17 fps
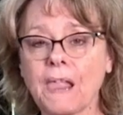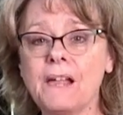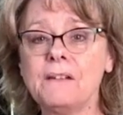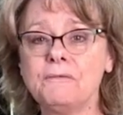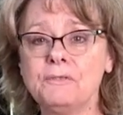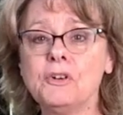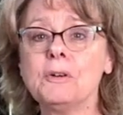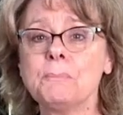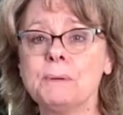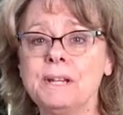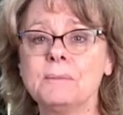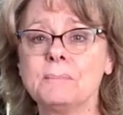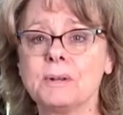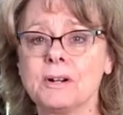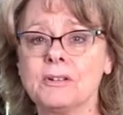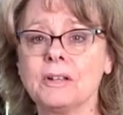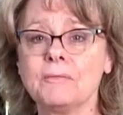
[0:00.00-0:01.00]
If you're a peanut
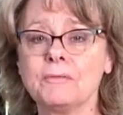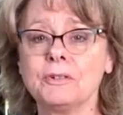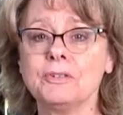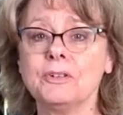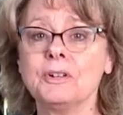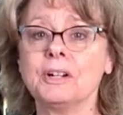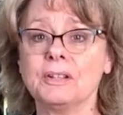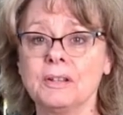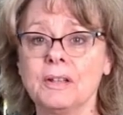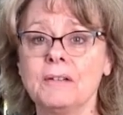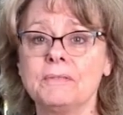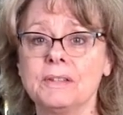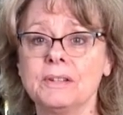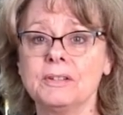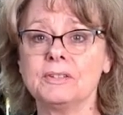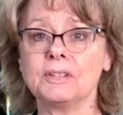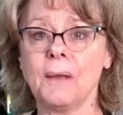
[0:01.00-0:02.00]
butter lover, you're gonna love
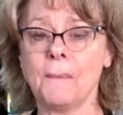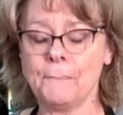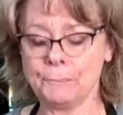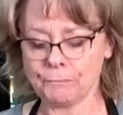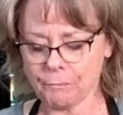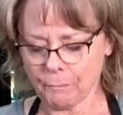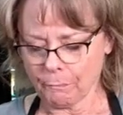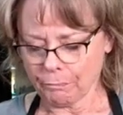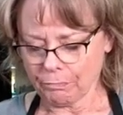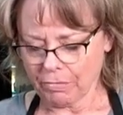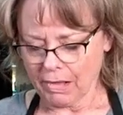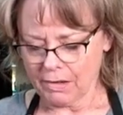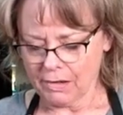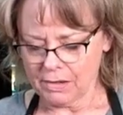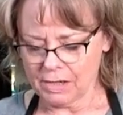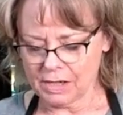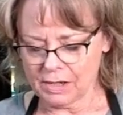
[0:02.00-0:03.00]
this.
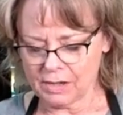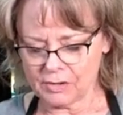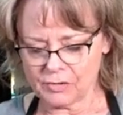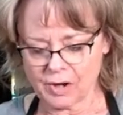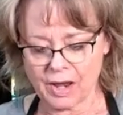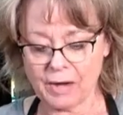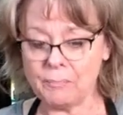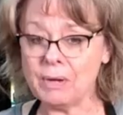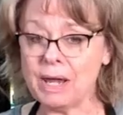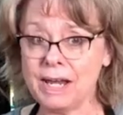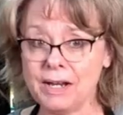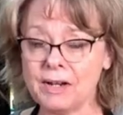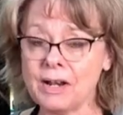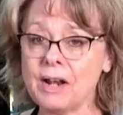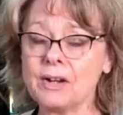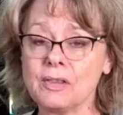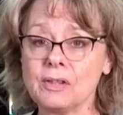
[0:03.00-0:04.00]
I'm
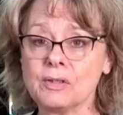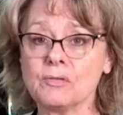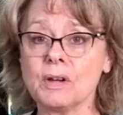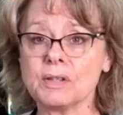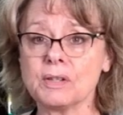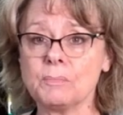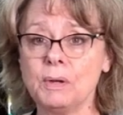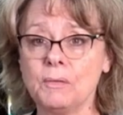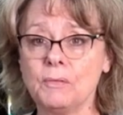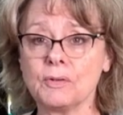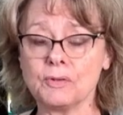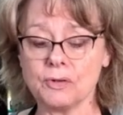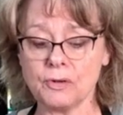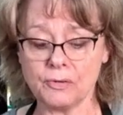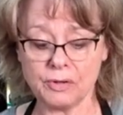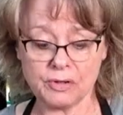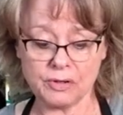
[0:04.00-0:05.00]
hanging on to this recipe for
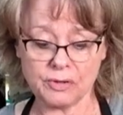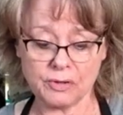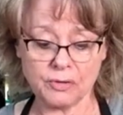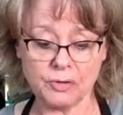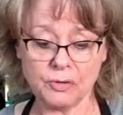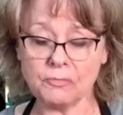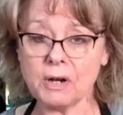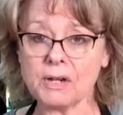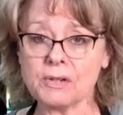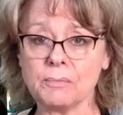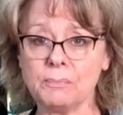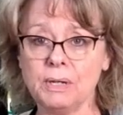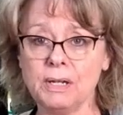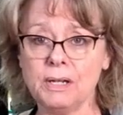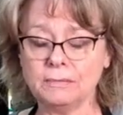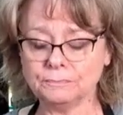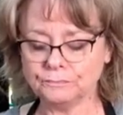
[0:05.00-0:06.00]
sure. This is a good
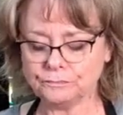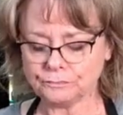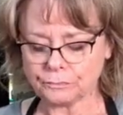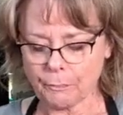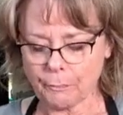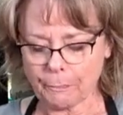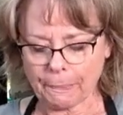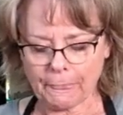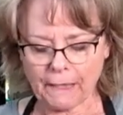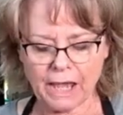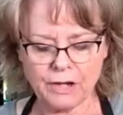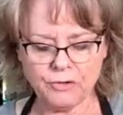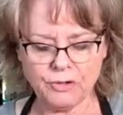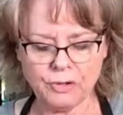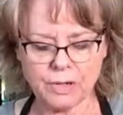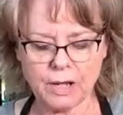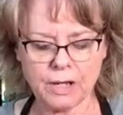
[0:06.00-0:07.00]
recipe.
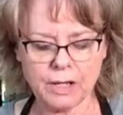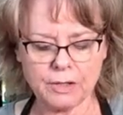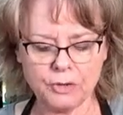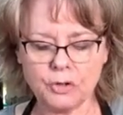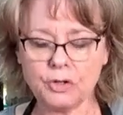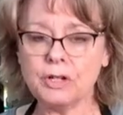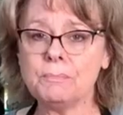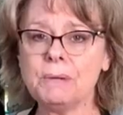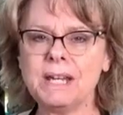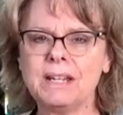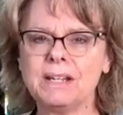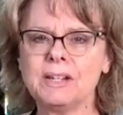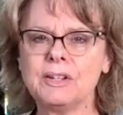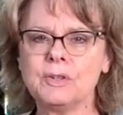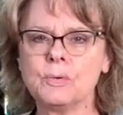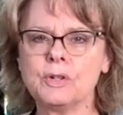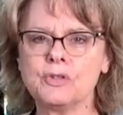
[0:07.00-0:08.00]
And you could make it
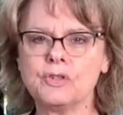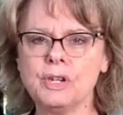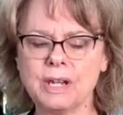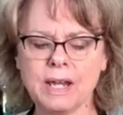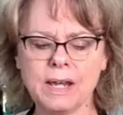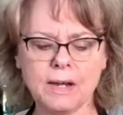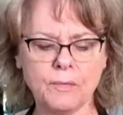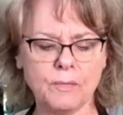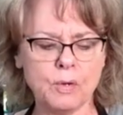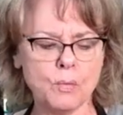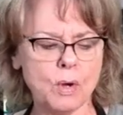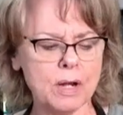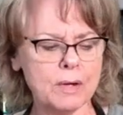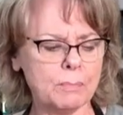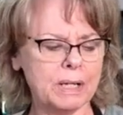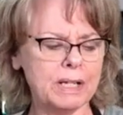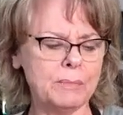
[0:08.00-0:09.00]
into a sheet cake if you
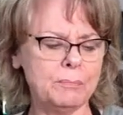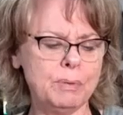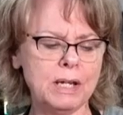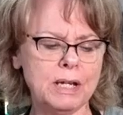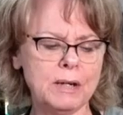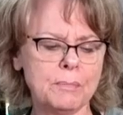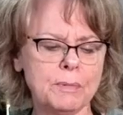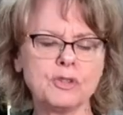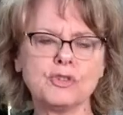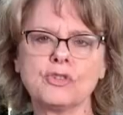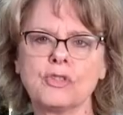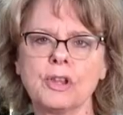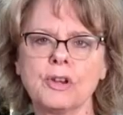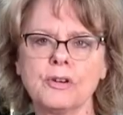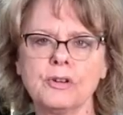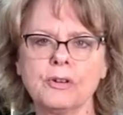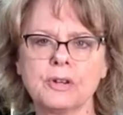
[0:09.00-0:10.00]
want, but it'd be a much
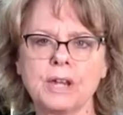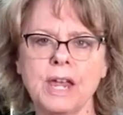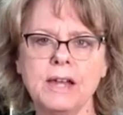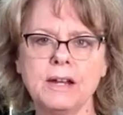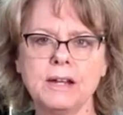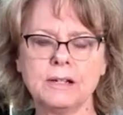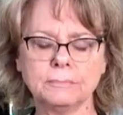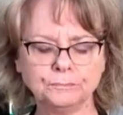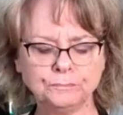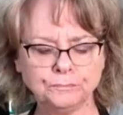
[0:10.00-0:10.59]
thinner cake.